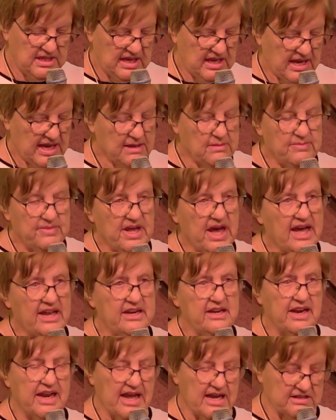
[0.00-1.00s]
I am not
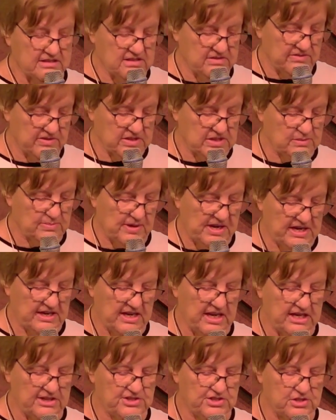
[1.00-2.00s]
an activist by
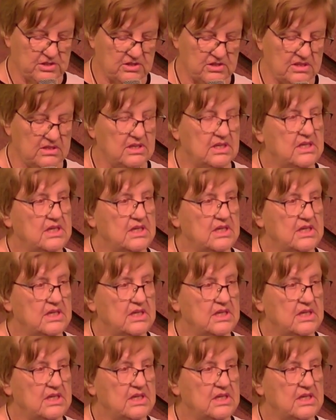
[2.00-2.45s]
nature,